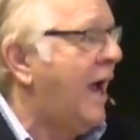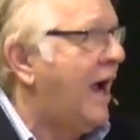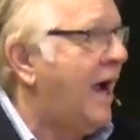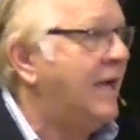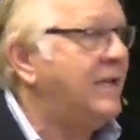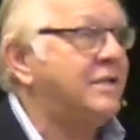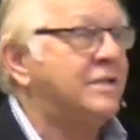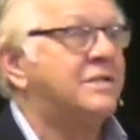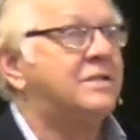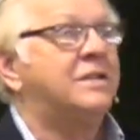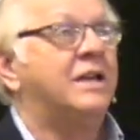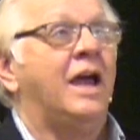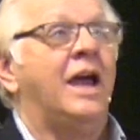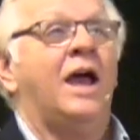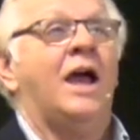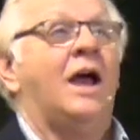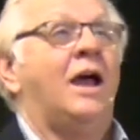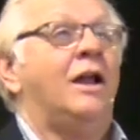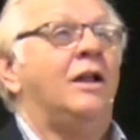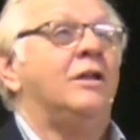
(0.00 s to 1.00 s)
I just say,
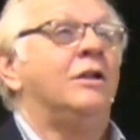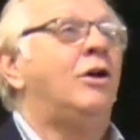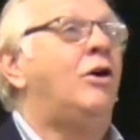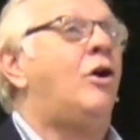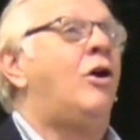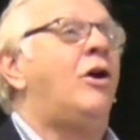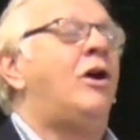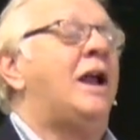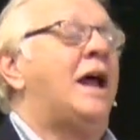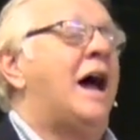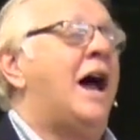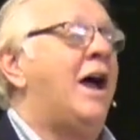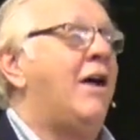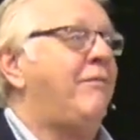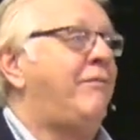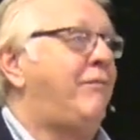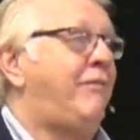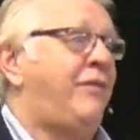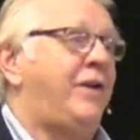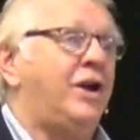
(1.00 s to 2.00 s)
"Lord, I
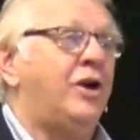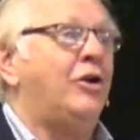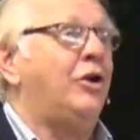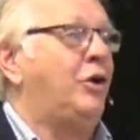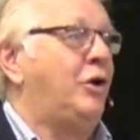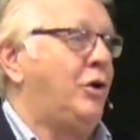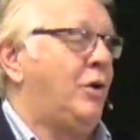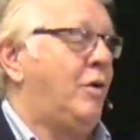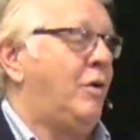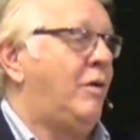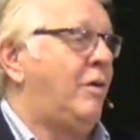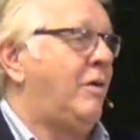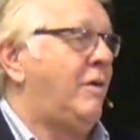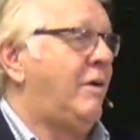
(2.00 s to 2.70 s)
fear you.